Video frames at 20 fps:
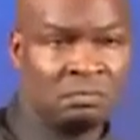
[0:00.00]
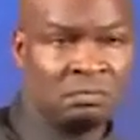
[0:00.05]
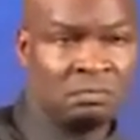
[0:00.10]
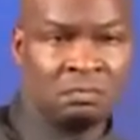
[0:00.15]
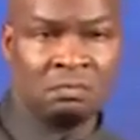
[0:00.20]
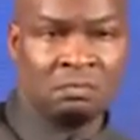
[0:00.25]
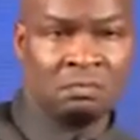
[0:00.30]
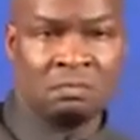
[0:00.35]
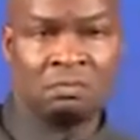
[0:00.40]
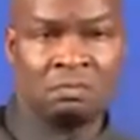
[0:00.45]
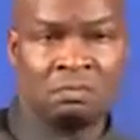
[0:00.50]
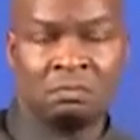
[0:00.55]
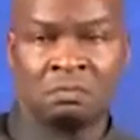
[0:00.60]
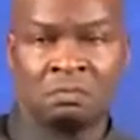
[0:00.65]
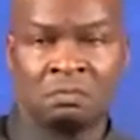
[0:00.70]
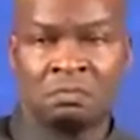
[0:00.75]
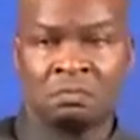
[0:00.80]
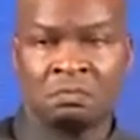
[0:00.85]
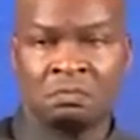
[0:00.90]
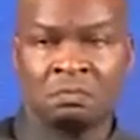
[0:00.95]

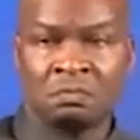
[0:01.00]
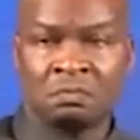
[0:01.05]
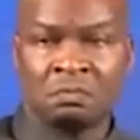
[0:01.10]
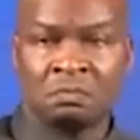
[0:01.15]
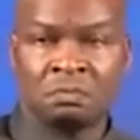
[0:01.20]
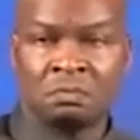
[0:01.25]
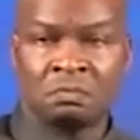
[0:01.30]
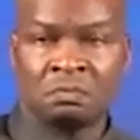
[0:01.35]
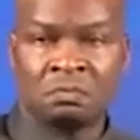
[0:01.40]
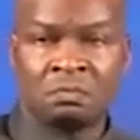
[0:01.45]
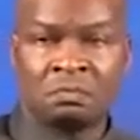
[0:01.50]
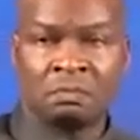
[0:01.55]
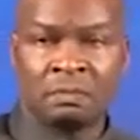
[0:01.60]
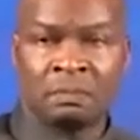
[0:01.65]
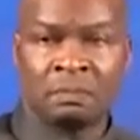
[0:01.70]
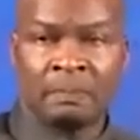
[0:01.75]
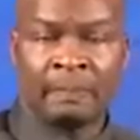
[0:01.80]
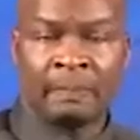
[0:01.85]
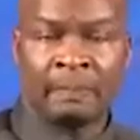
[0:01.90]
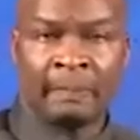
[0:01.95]

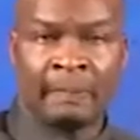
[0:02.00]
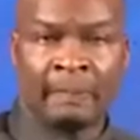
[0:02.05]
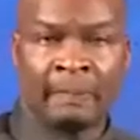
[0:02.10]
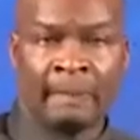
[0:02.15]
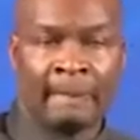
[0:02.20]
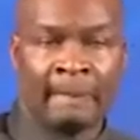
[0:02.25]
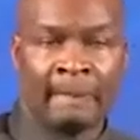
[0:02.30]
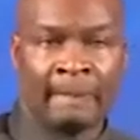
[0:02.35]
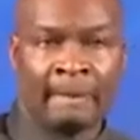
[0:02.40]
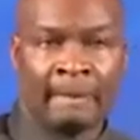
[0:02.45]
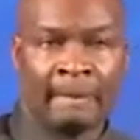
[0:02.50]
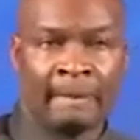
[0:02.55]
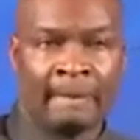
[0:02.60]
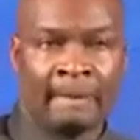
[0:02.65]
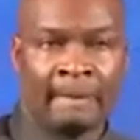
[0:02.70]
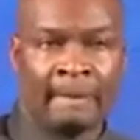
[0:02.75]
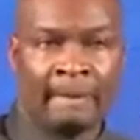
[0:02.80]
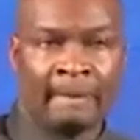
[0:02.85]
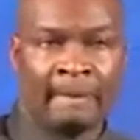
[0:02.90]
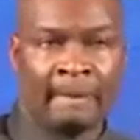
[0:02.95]

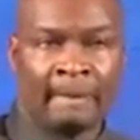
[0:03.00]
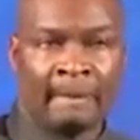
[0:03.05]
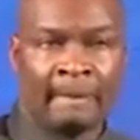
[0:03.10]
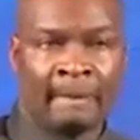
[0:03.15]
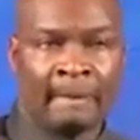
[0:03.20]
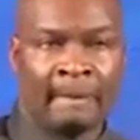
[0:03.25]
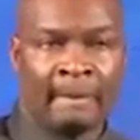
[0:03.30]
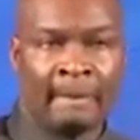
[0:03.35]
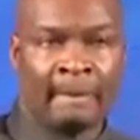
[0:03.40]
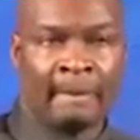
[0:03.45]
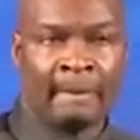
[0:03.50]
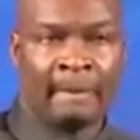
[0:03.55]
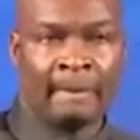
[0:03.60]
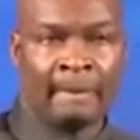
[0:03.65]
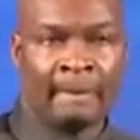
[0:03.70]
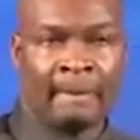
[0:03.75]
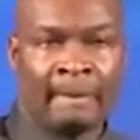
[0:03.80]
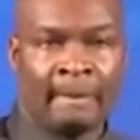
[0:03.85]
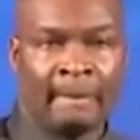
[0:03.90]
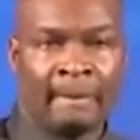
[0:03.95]
(no one is talking)